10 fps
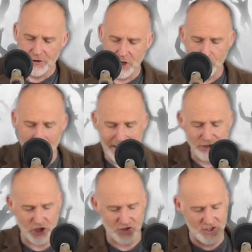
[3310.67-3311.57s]
The
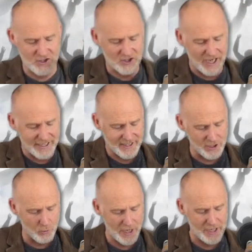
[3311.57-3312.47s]
righteous is
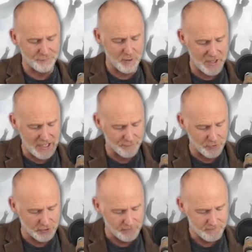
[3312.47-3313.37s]
taken away from
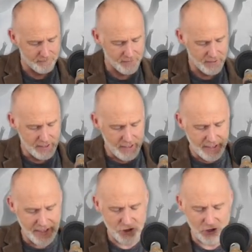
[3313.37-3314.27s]
evil.
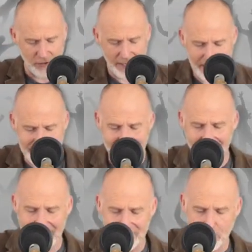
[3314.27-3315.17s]
He shall
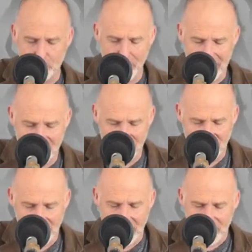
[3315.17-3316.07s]
enter into
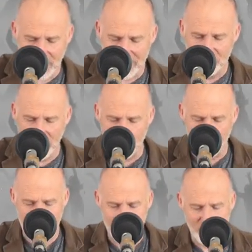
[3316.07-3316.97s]
peace. They shall
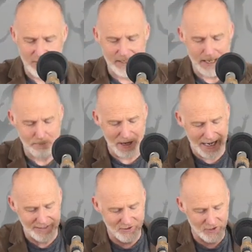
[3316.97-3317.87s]
rest in their
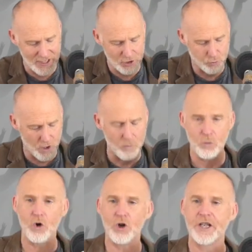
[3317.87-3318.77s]
beds, each
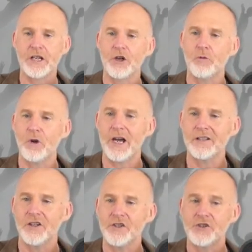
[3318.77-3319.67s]
one walking in
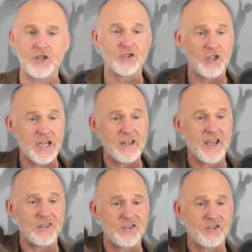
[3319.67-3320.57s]
uprightness. Do you see
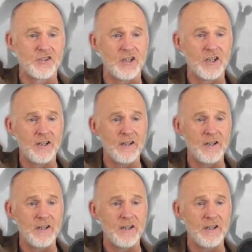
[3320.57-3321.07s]
this?